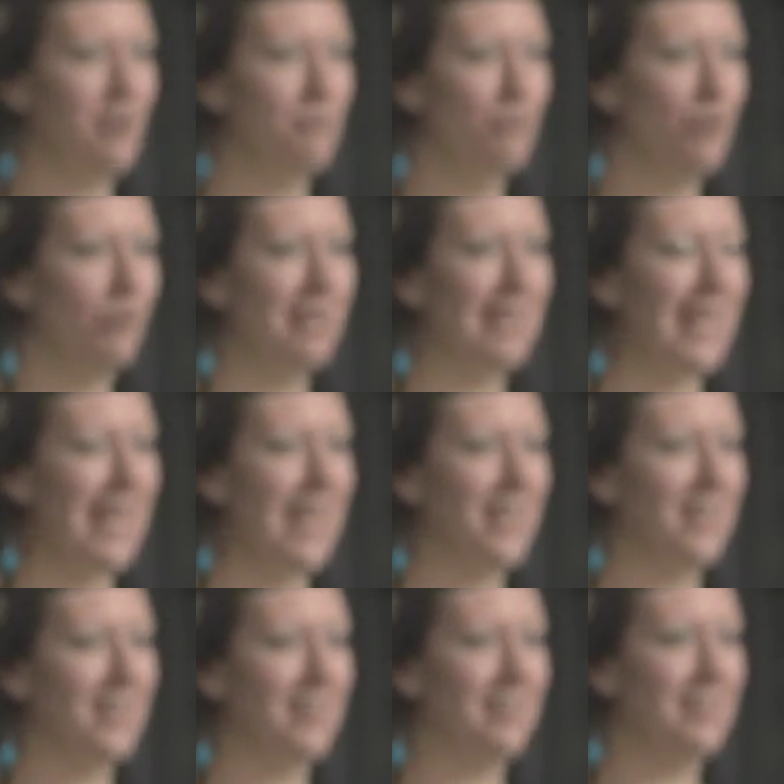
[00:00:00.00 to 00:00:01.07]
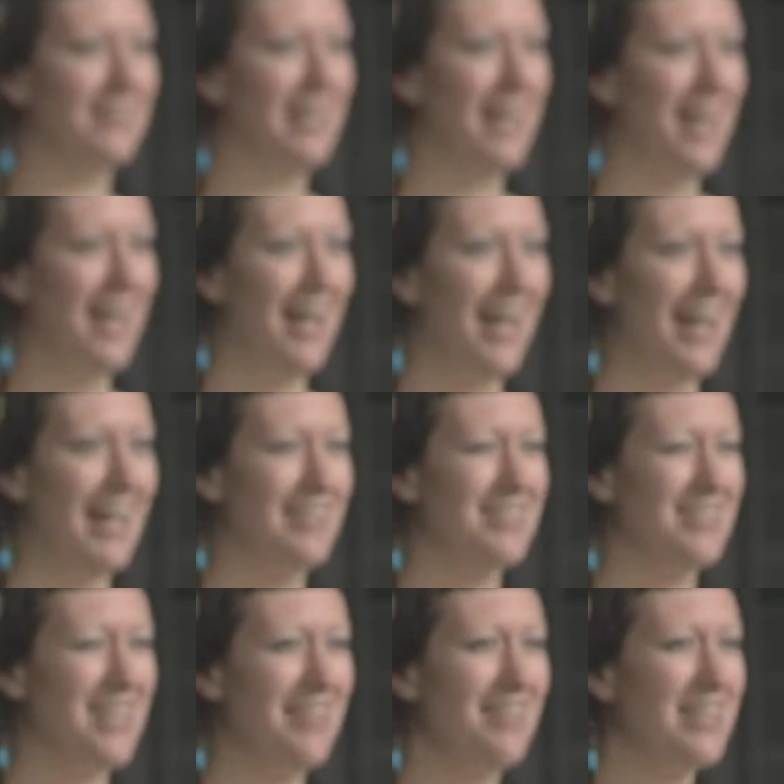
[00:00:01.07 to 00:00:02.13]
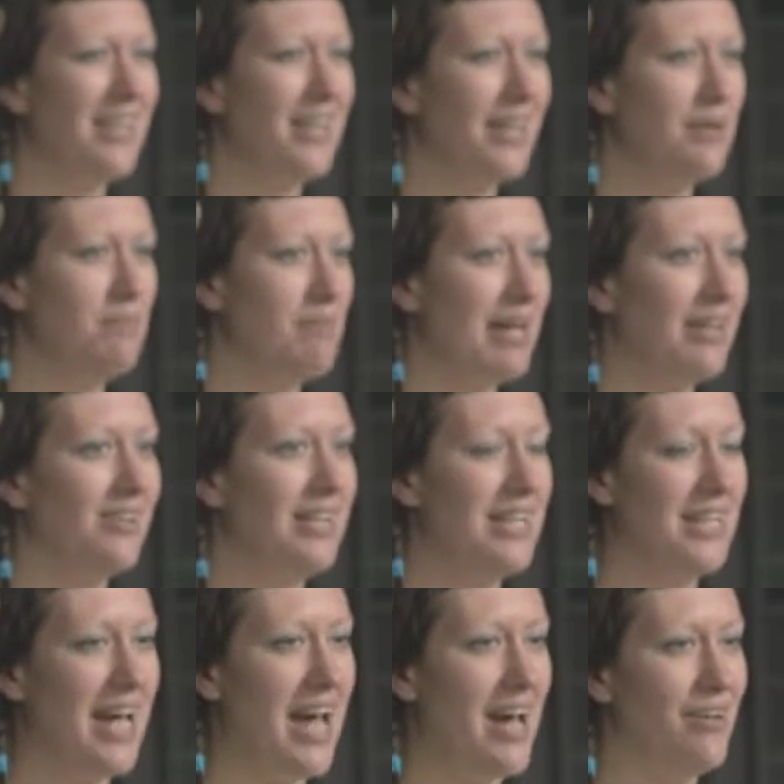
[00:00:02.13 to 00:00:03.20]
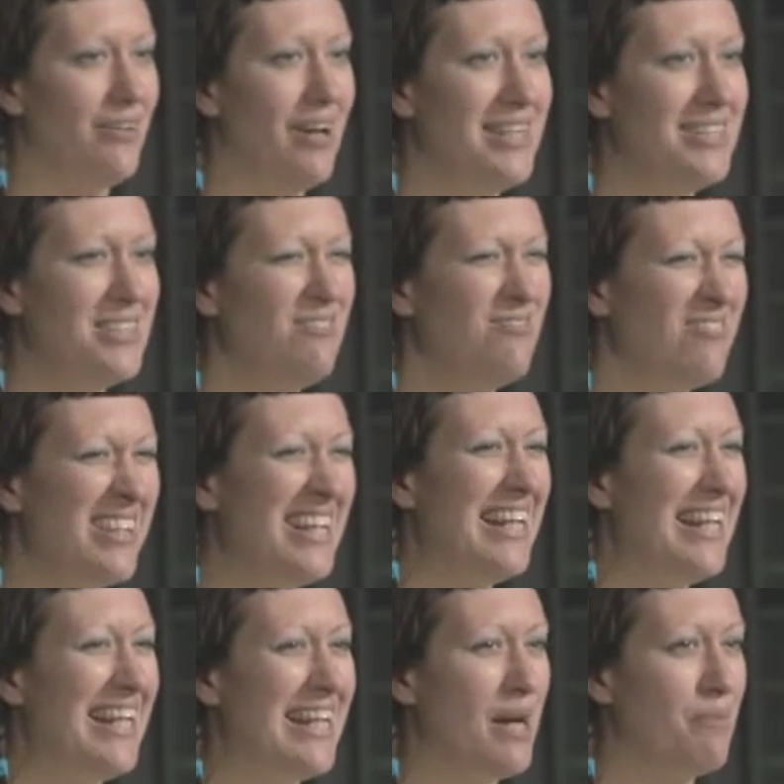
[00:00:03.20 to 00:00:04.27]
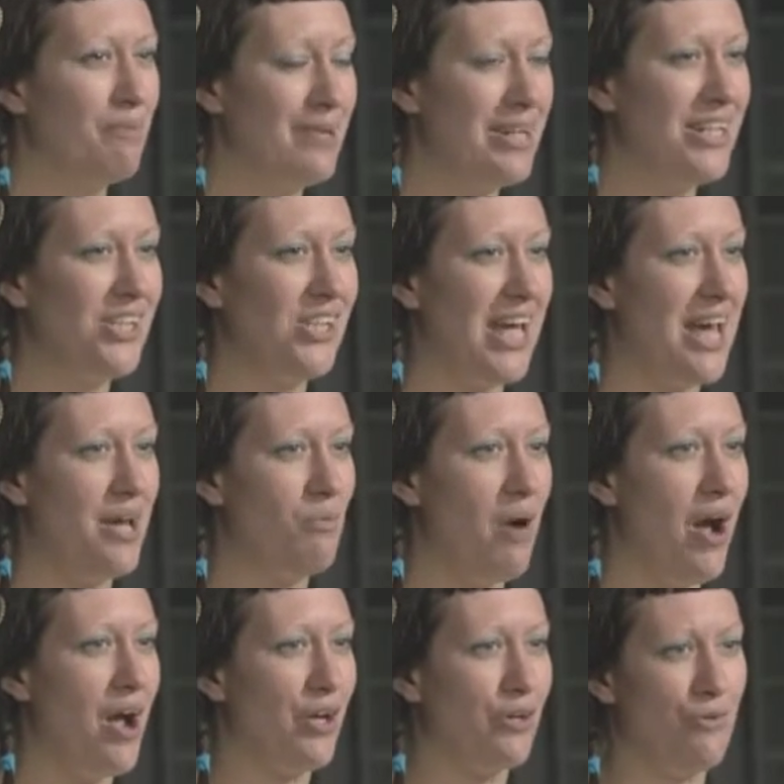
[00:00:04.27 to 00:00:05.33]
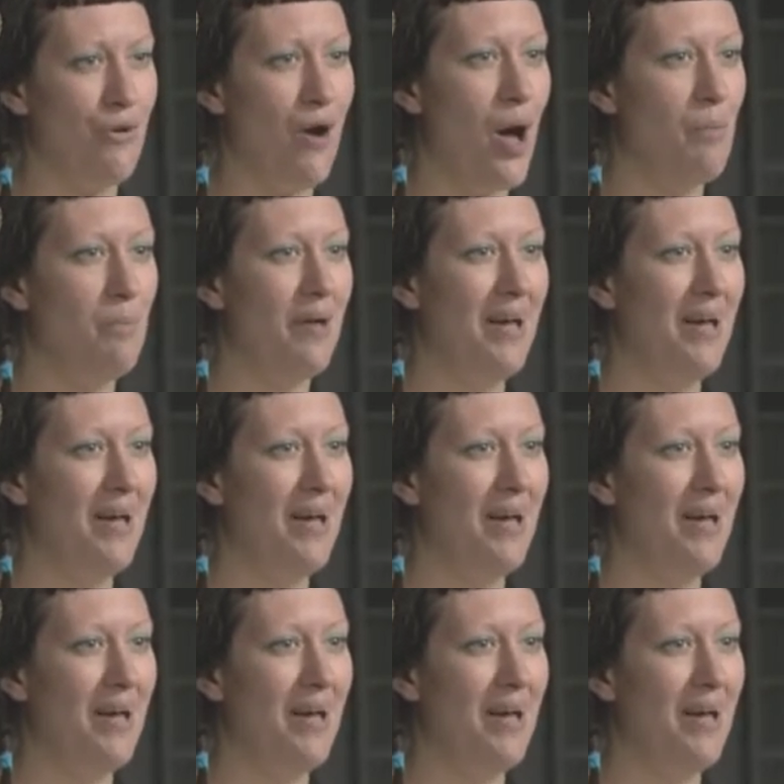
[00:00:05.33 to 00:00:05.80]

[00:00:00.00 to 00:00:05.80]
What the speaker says: rolling hills, and I think looking back on it now, I didn't really appreciate where I grew up.